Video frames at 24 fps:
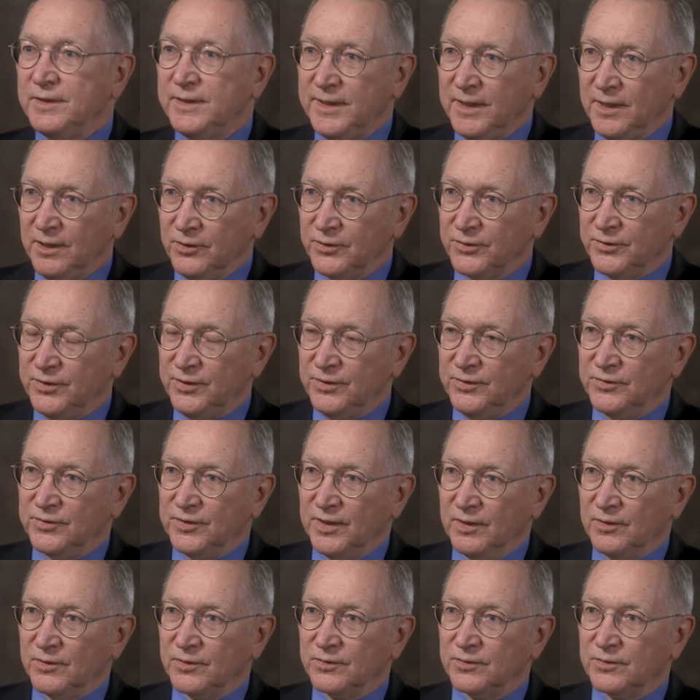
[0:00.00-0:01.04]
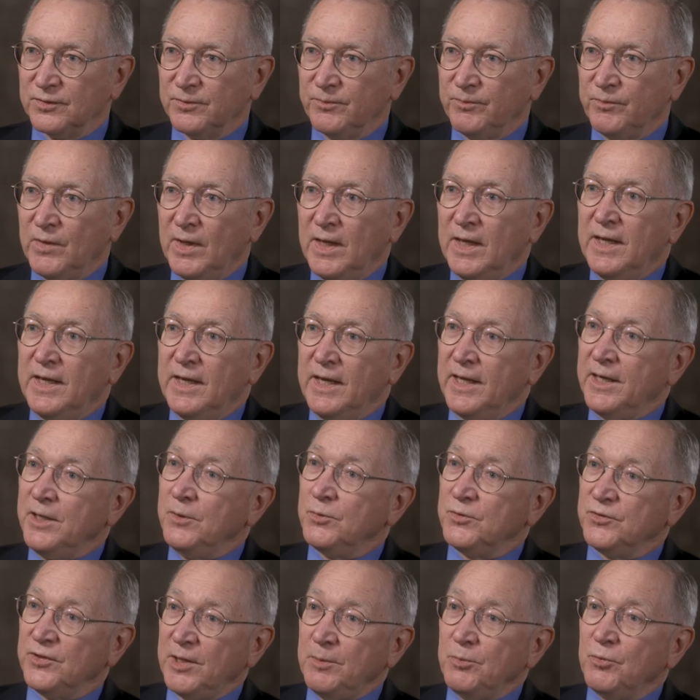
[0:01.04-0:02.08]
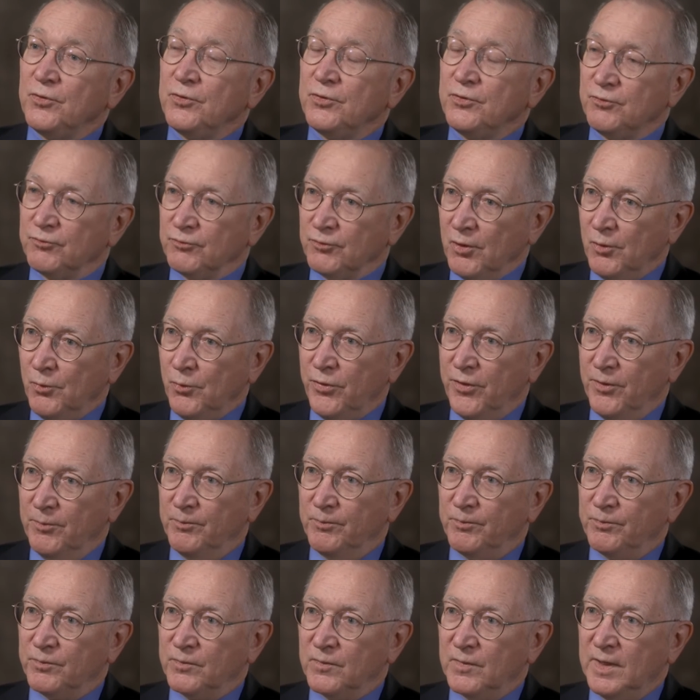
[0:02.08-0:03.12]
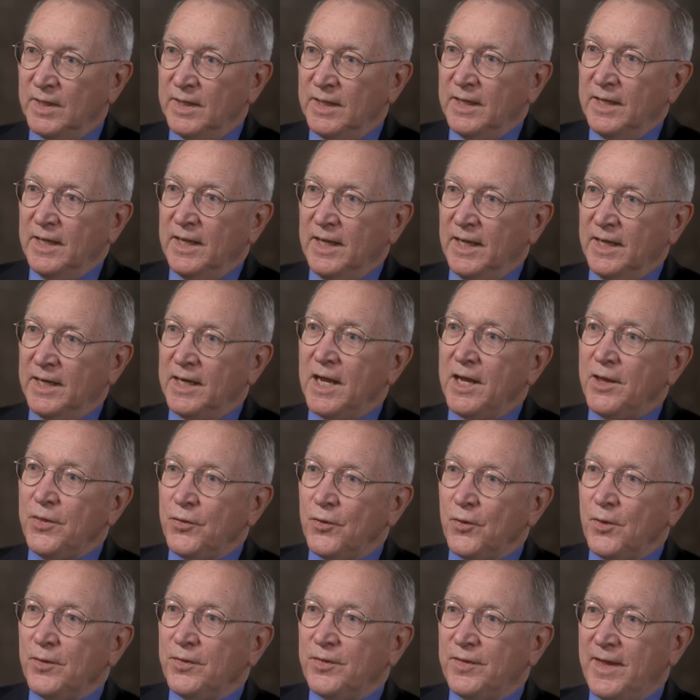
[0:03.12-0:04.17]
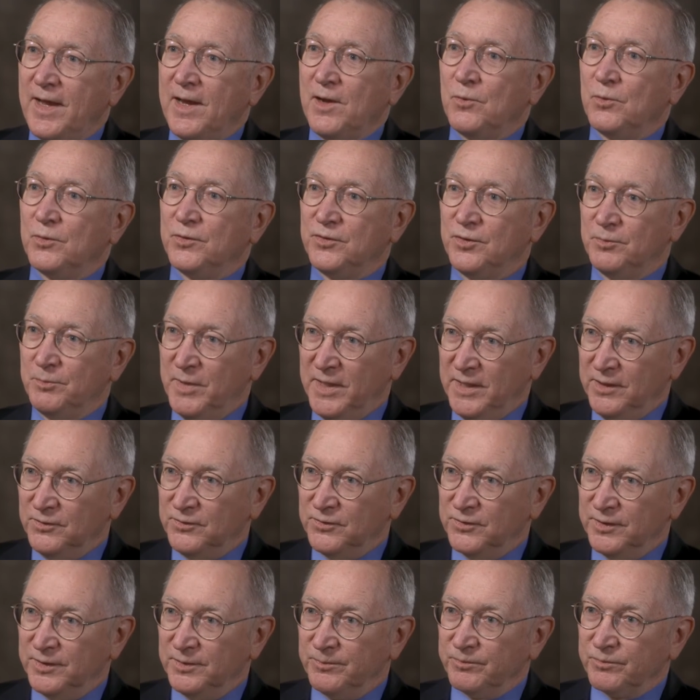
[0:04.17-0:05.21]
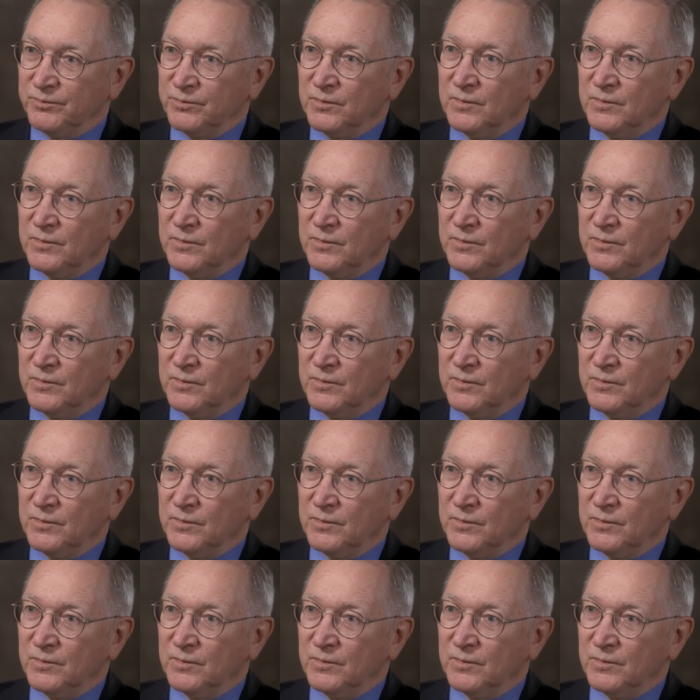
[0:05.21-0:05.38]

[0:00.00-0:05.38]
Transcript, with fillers: and killer T cells, and he was able to grow them. And I thought that was amazing.